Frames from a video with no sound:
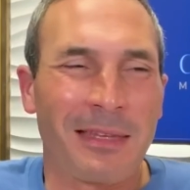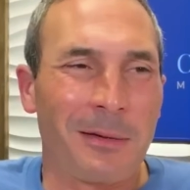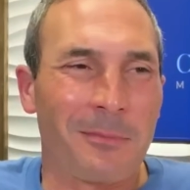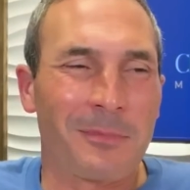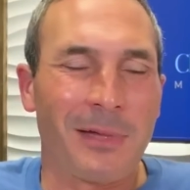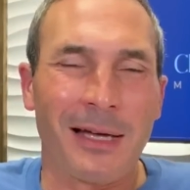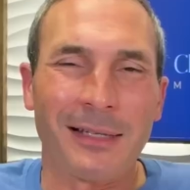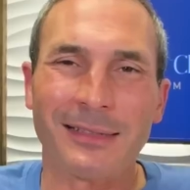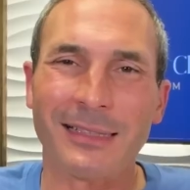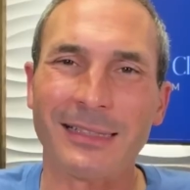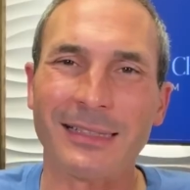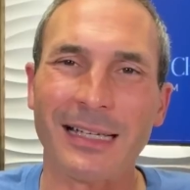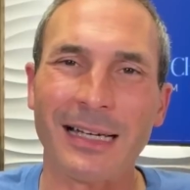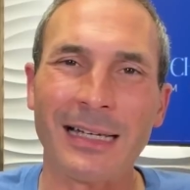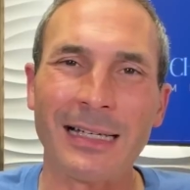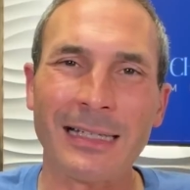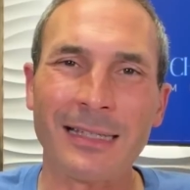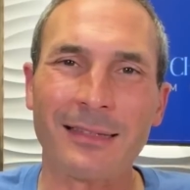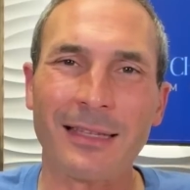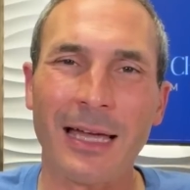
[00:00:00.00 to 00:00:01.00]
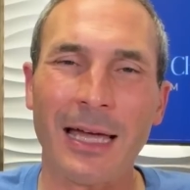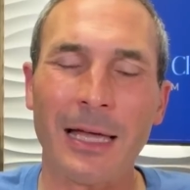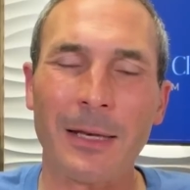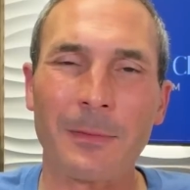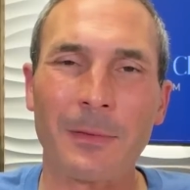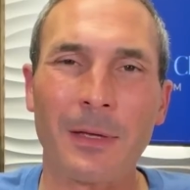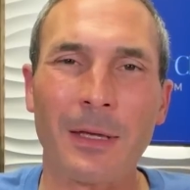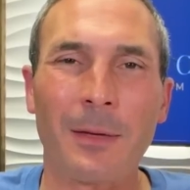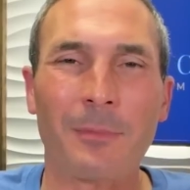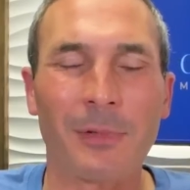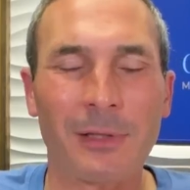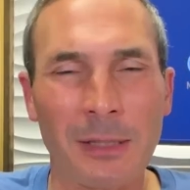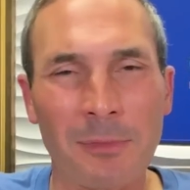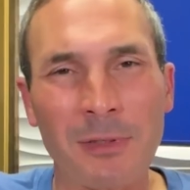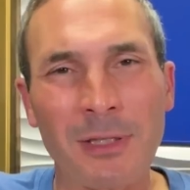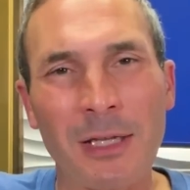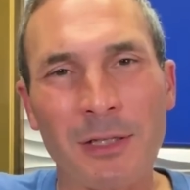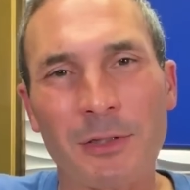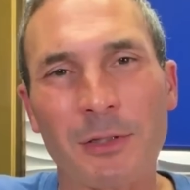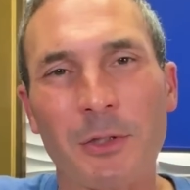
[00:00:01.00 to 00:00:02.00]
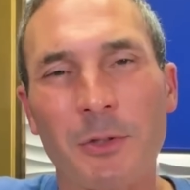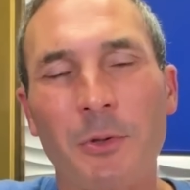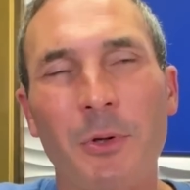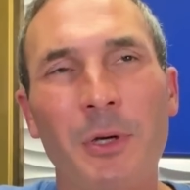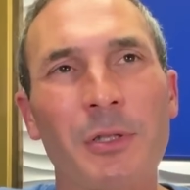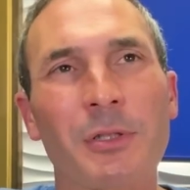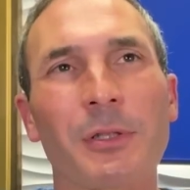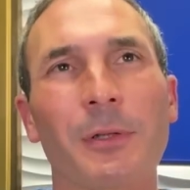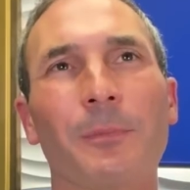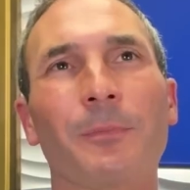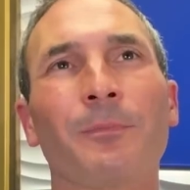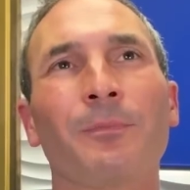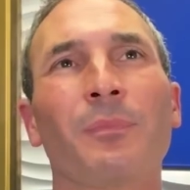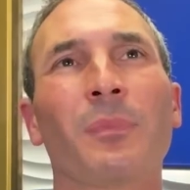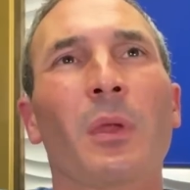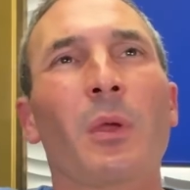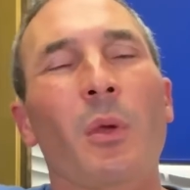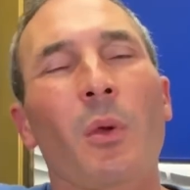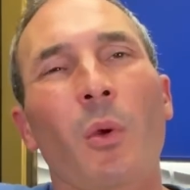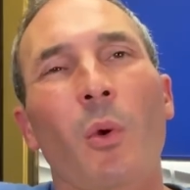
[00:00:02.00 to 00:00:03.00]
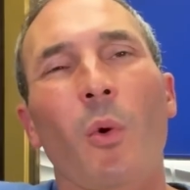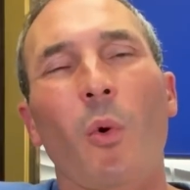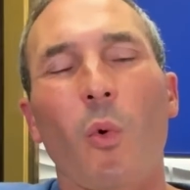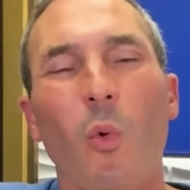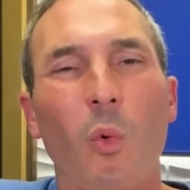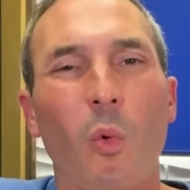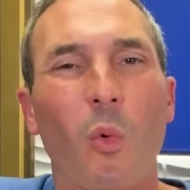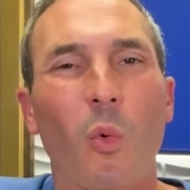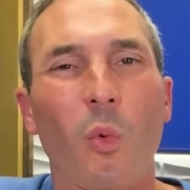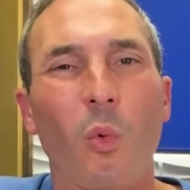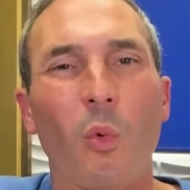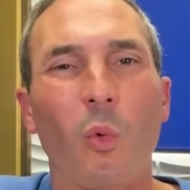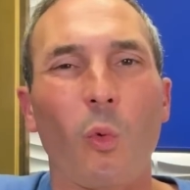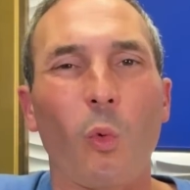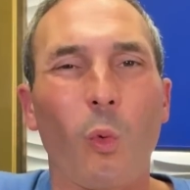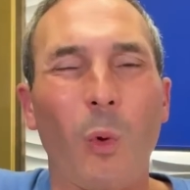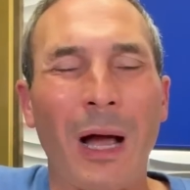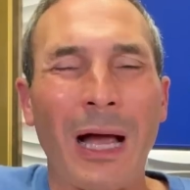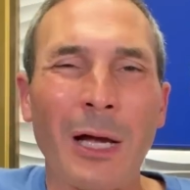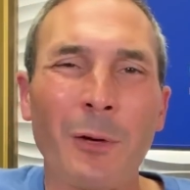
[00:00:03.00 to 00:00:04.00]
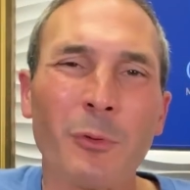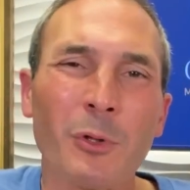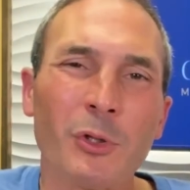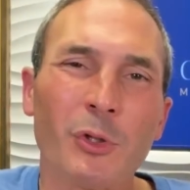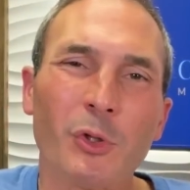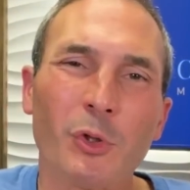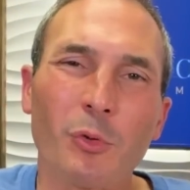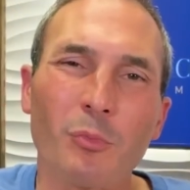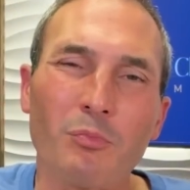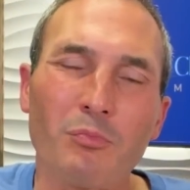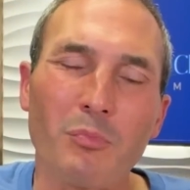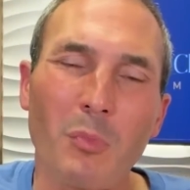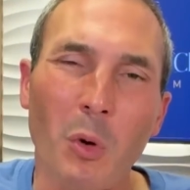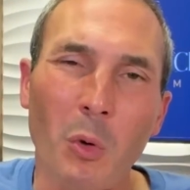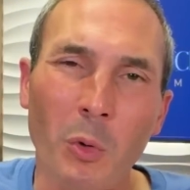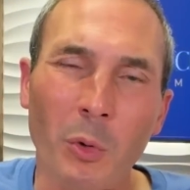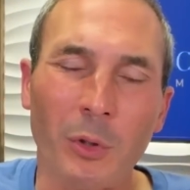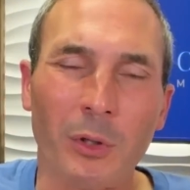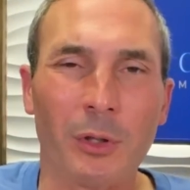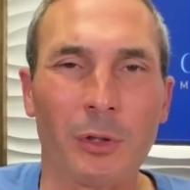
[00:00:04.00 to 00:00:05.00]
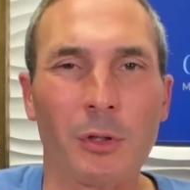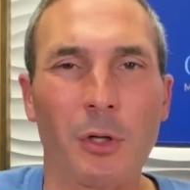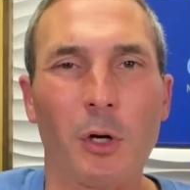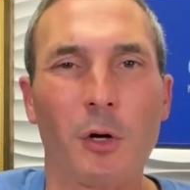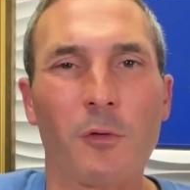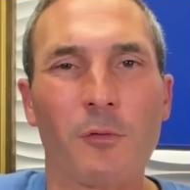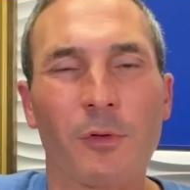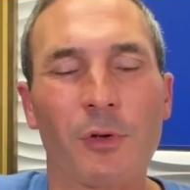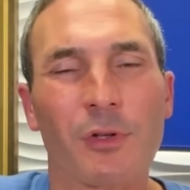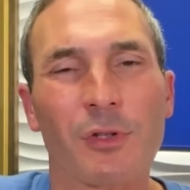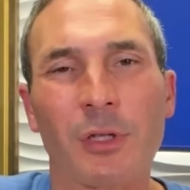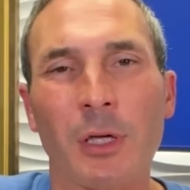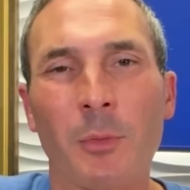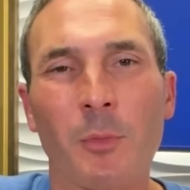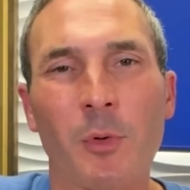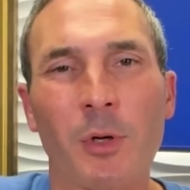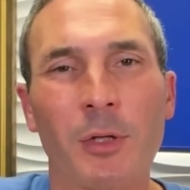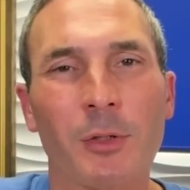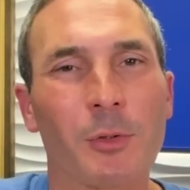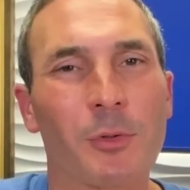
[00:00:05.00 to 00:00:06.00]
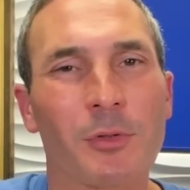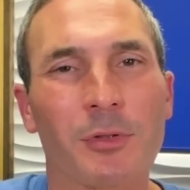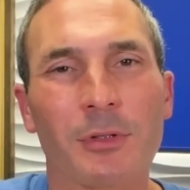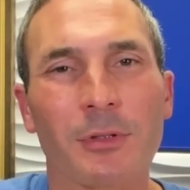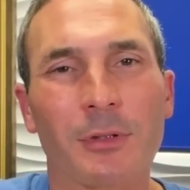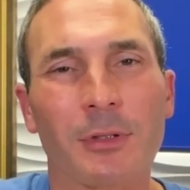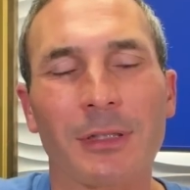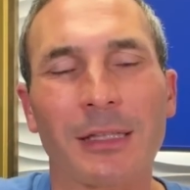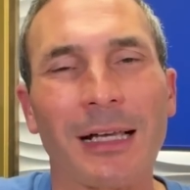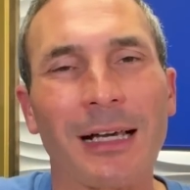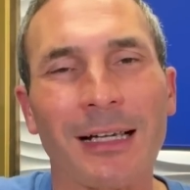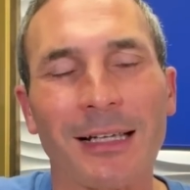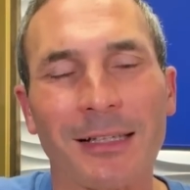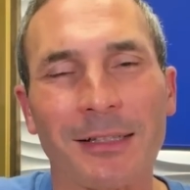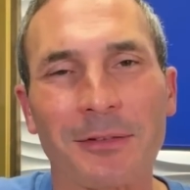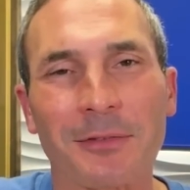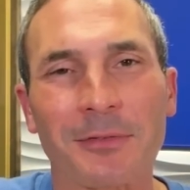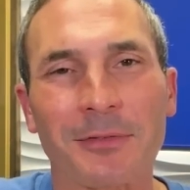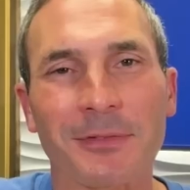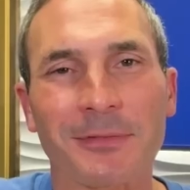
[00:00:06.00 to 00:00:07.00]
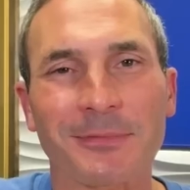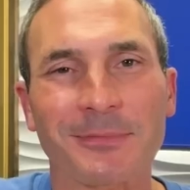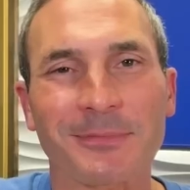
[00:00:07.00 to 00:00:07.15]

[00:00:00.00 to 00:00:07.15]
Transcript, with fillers: I'm not denying that let me ask you a question. Why would you mourn over someone who's still alive?